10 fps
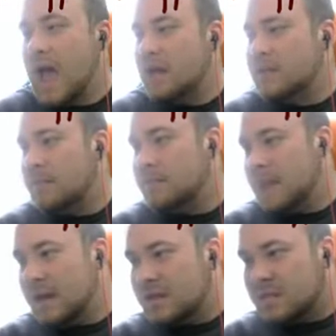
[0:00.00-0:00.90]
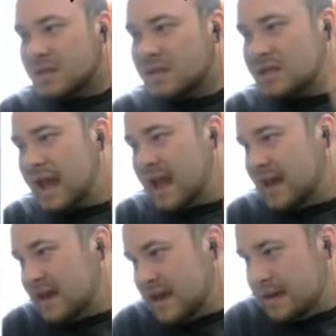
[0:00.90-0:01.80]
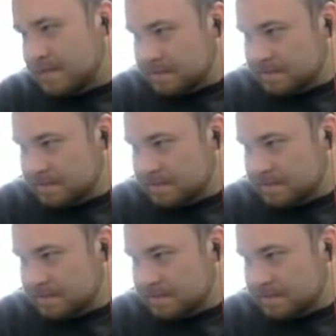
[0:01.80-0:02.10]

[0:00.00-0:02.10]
as I made the mistake